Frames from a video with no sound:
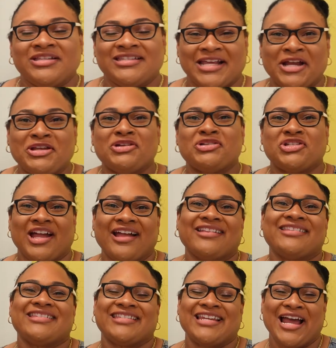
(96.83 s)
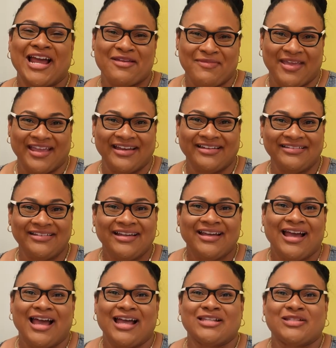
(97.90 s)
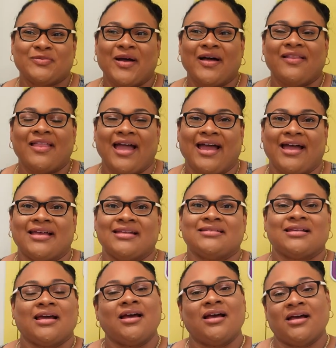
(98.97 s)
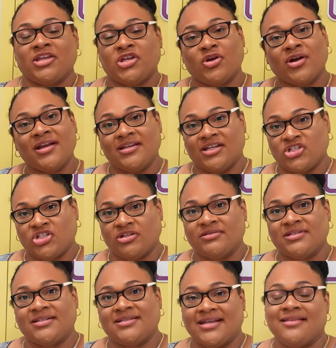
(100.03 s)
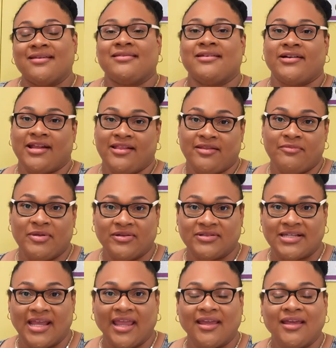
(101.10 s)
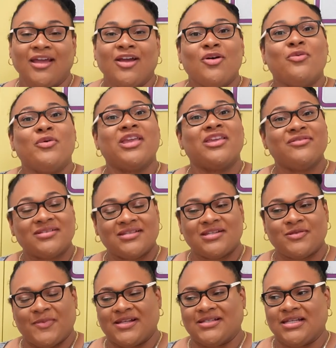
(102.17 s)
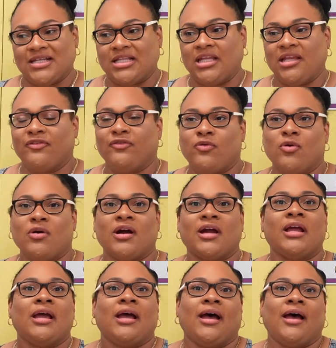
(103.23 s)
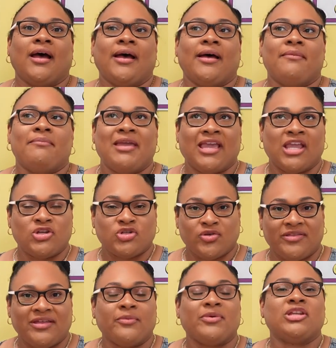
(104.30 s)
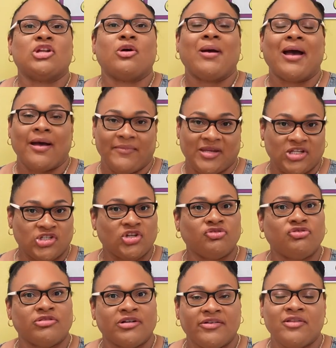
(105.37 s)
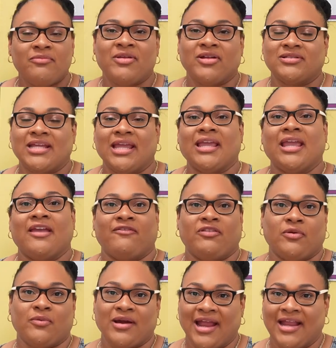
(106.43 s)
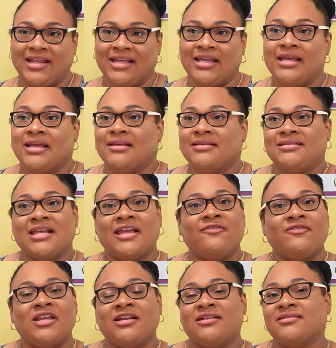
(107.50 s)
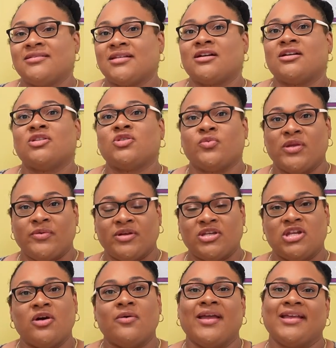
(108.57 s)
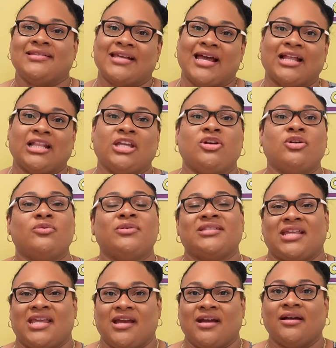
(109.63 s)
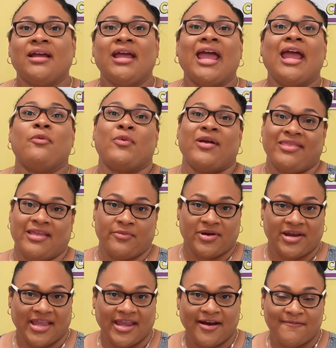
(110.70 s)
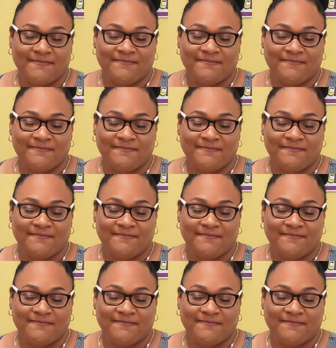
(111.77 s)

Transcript: sign your child's time in, as well as your initial to say that they're in the building. We use this basically for making sure that we know how many children are in the building. If there were any safety concerns, we would know exactly who was here and when they were here.